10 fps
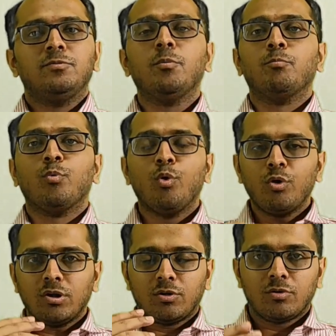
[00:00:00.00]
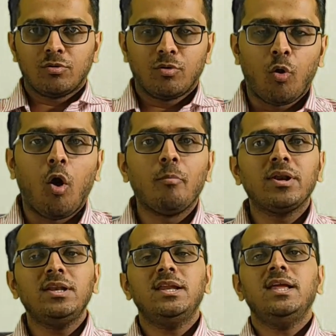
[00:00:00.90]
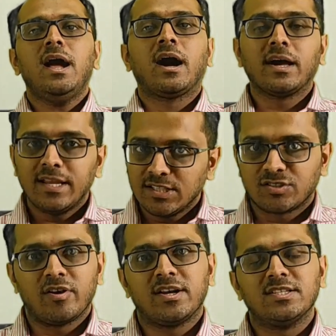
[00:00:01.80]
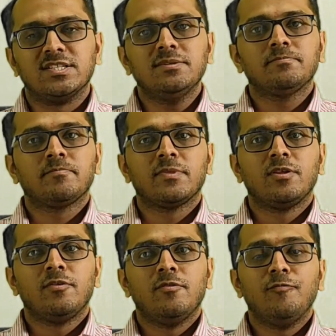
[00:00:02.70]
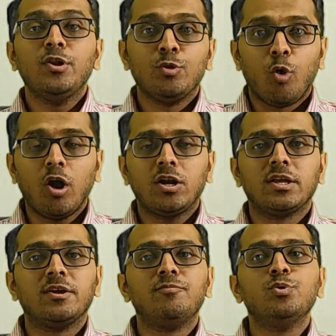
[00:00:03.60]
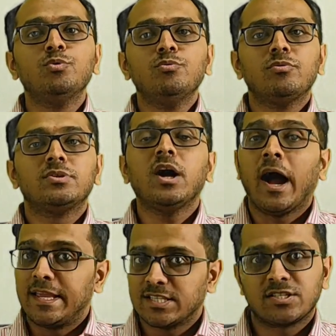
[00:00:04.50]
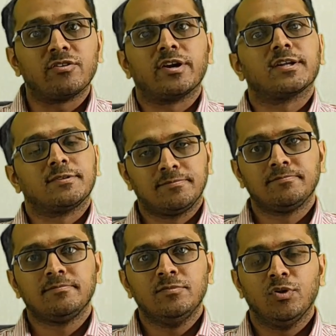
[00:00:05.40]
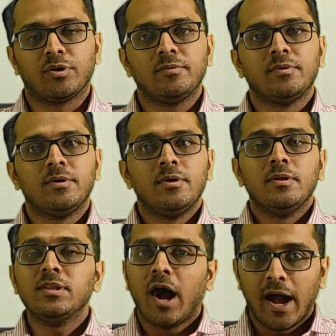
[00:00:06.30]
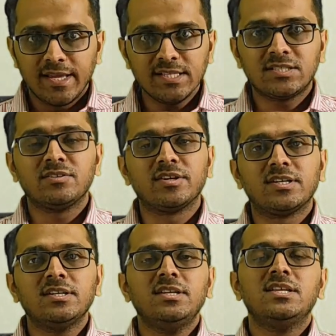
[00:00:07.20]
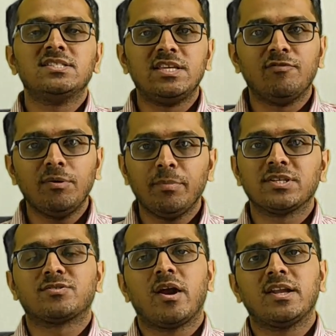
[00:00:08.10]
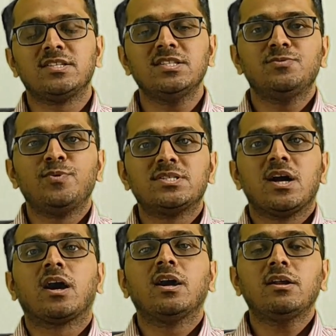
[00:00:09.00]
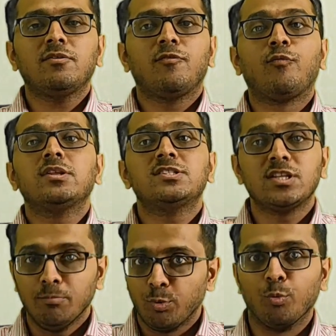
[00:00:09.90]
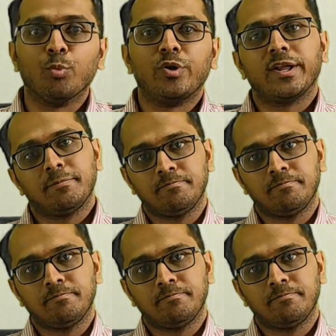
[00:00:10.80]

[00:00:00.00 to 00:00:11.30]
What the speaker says: the more commonly occurring strategy will not give you the highest return. Okay, the highest return is given by strategies which occur once in a blue moon,